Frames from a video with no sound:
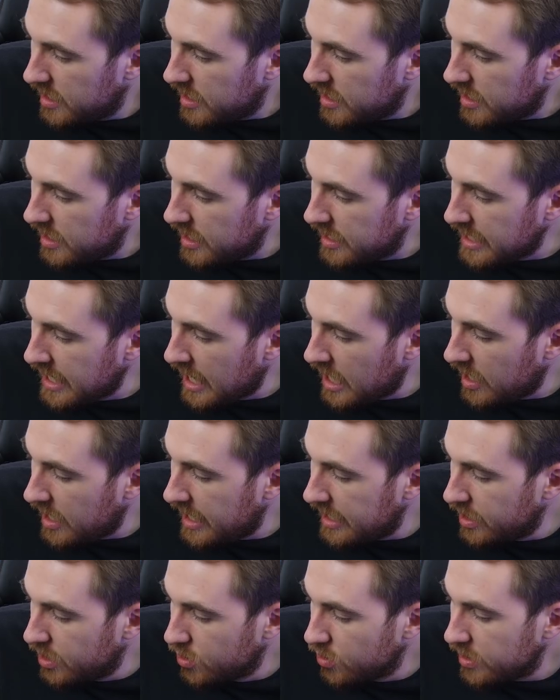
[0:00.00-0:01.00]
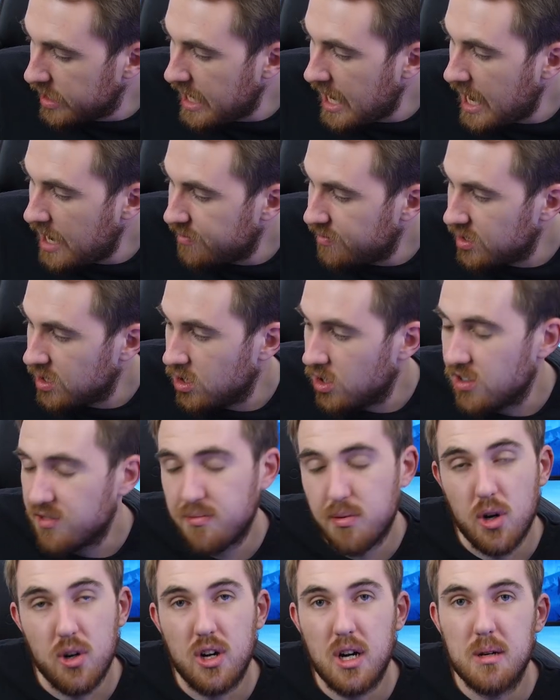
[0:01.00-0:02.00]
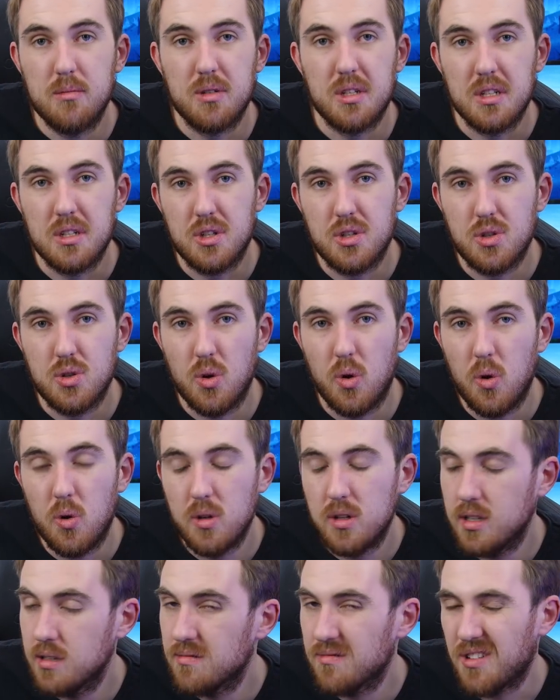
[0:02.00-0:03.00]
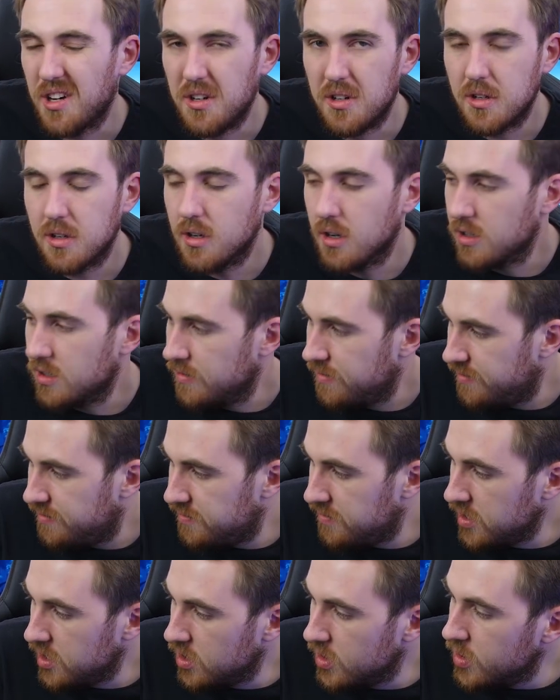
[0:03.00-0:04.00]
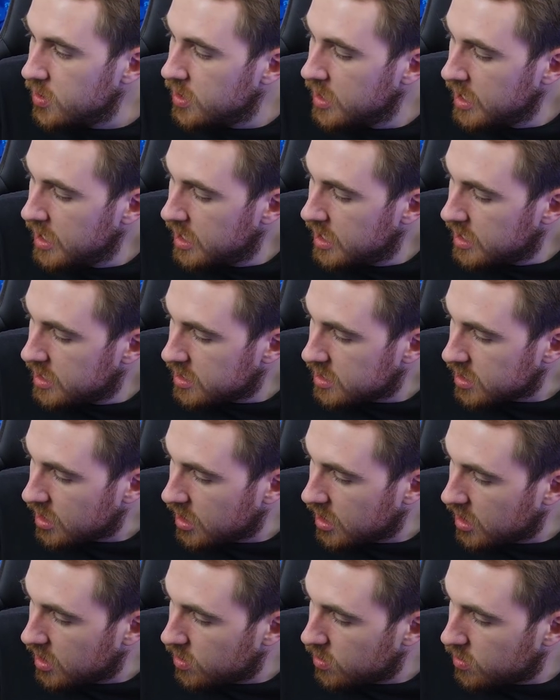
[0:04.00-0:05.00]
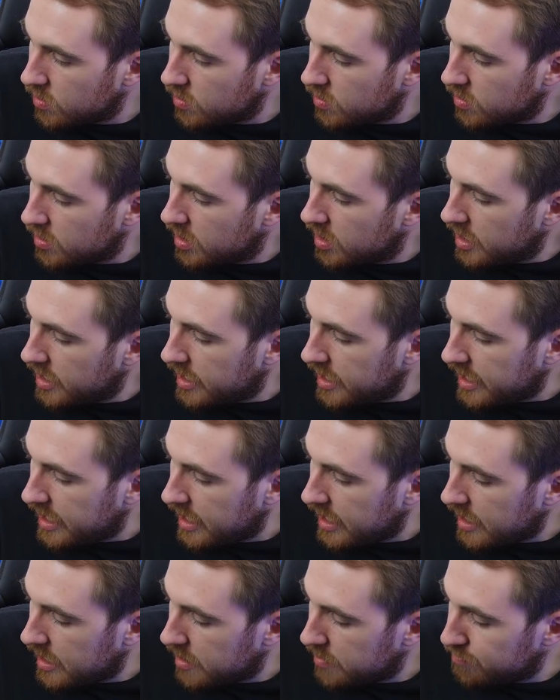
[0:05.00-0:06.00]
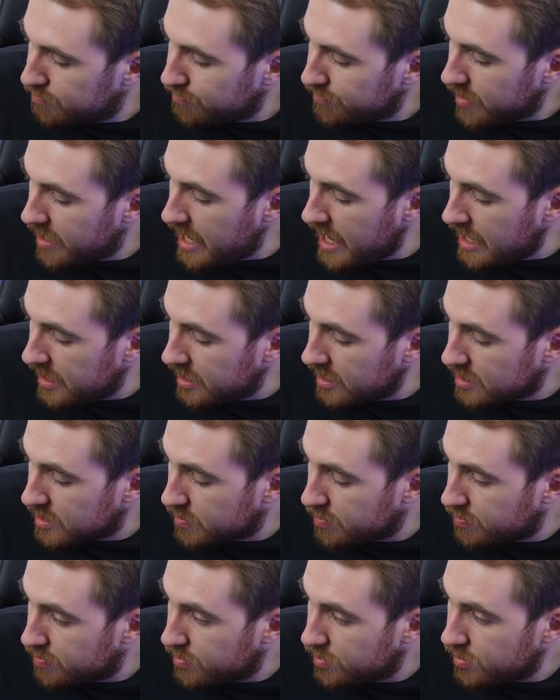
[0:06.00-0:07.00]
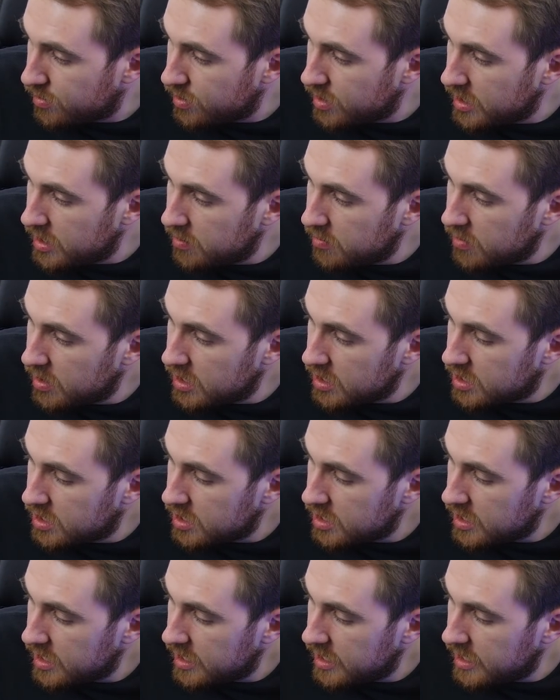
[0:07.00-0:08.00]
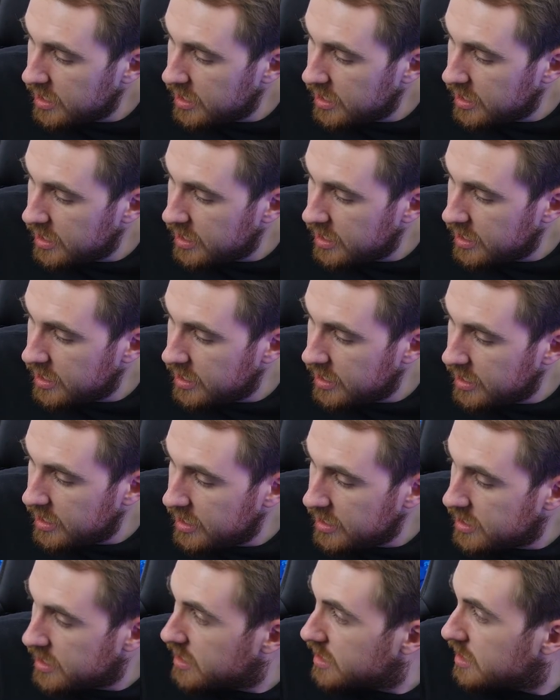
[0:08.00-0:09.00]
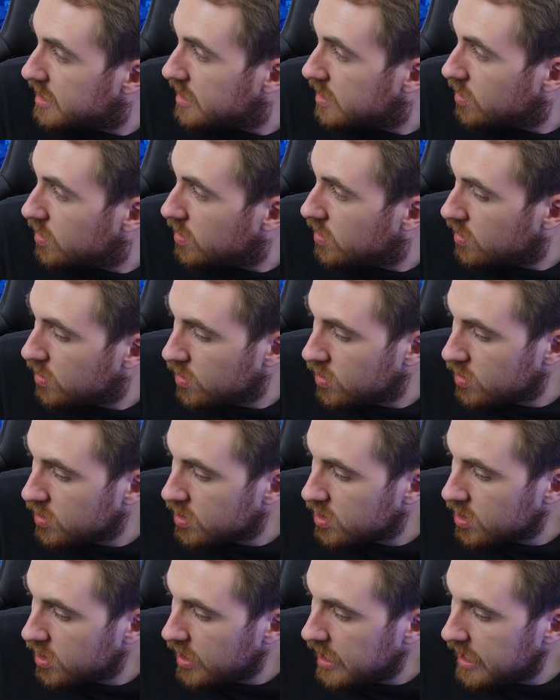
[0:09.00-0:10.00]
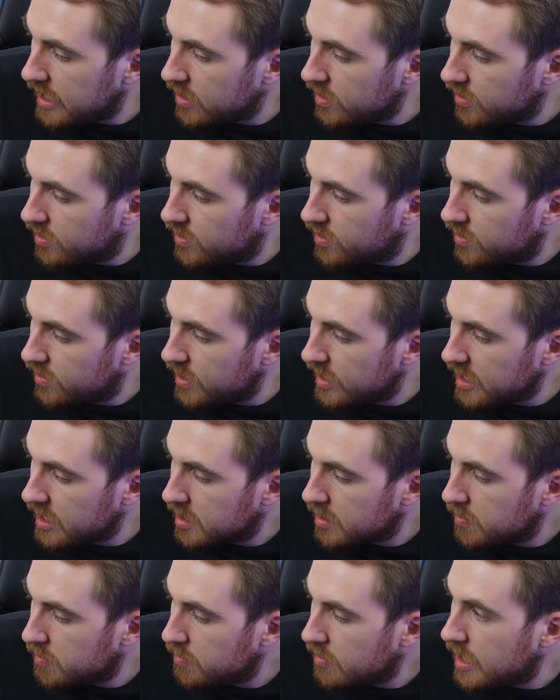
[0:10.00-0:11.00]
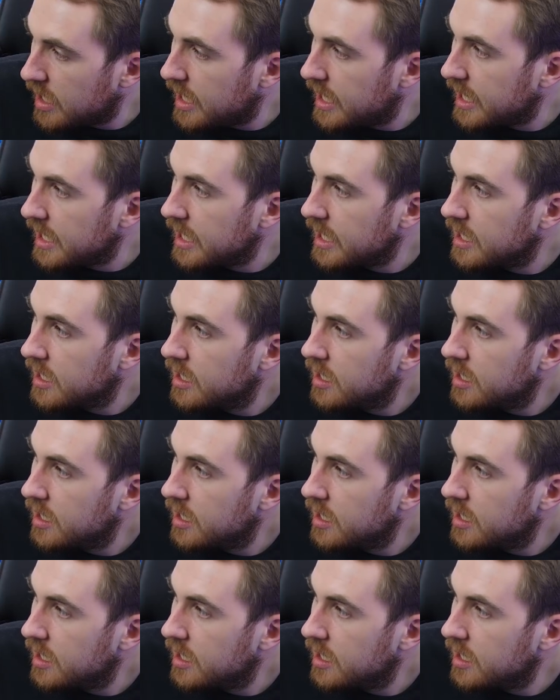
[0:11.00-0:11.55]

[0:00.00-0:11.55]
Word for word: And now I don't really have a lot of programs installed, I've got a few, so uh, yeah, that's pretty much it's also, I don't think my